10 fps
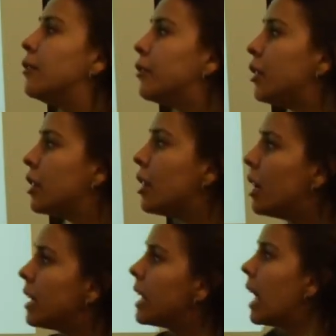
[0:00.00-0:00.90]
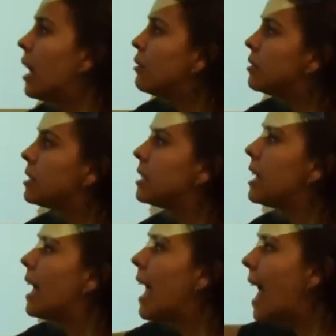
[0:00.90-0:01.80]
For non-counts,
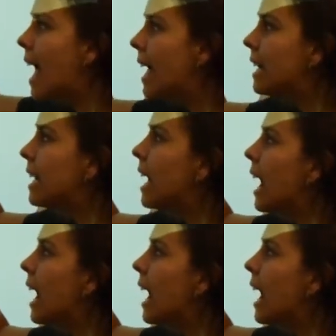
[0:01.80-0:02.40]
Anne